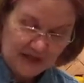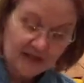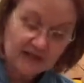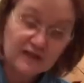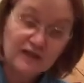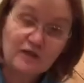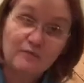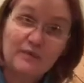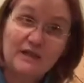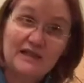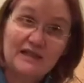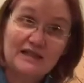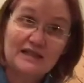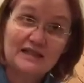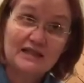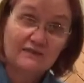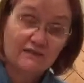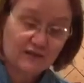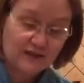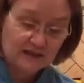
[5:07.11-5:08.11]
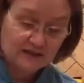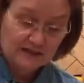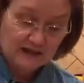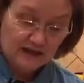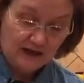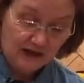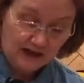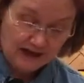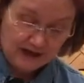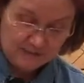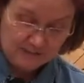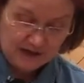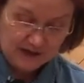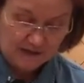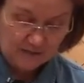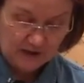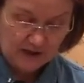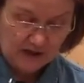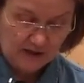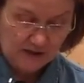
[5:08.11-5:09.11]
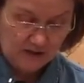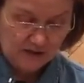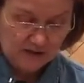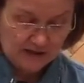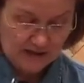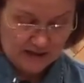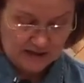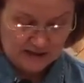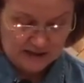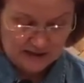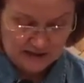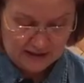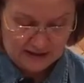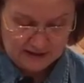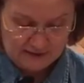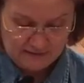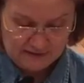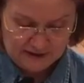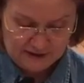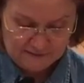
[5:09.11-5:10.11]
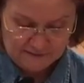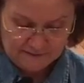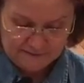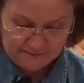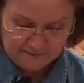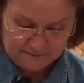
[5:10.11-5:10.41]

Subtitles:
little bit of different timing when it goes into the oven.